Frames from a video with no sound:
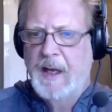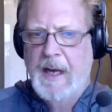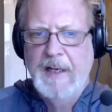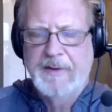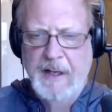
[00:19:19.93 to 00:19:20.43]

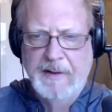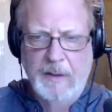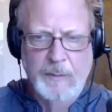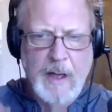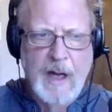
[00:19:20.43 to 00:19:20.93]
anything
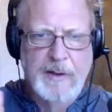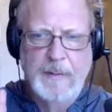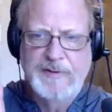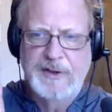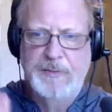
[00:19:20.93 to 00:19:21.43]
that will allow
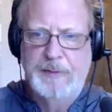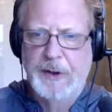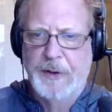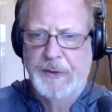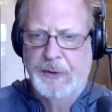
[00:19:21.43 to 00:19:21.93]
them to
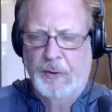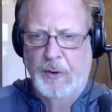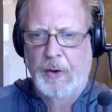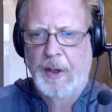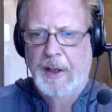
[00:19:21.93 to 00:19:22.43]
build
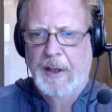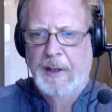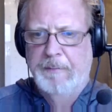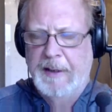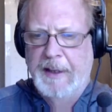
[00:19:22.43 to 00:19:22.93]
or
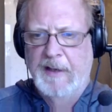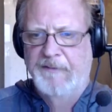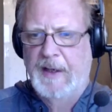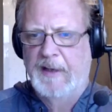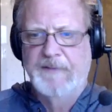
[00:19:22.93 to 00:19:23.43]
be innovative.